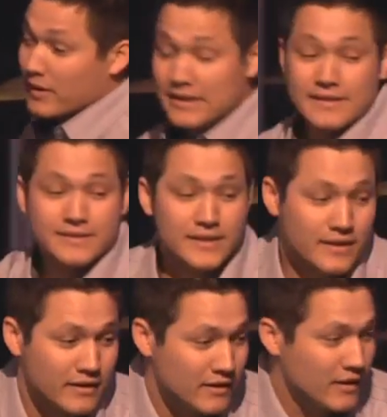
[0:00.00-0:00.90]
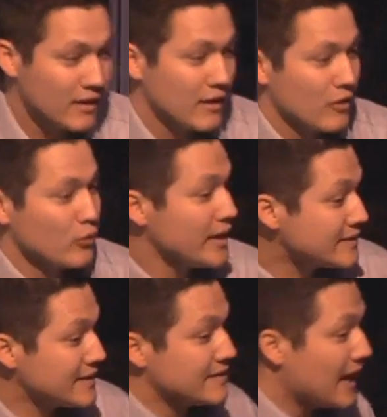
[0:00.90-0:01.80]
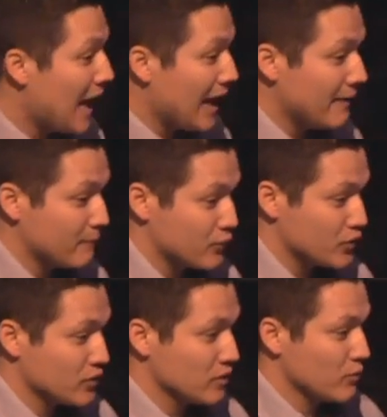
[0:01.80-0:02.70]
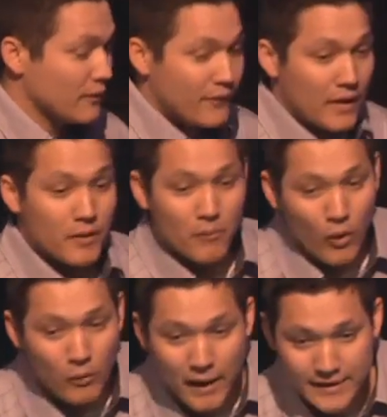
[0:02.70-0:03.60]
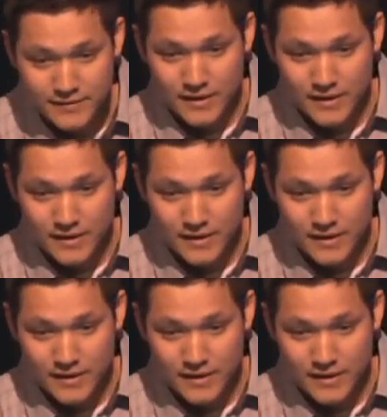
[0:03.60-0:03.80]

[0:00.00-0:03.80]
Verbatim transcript: but listen, recent times we found the Moabite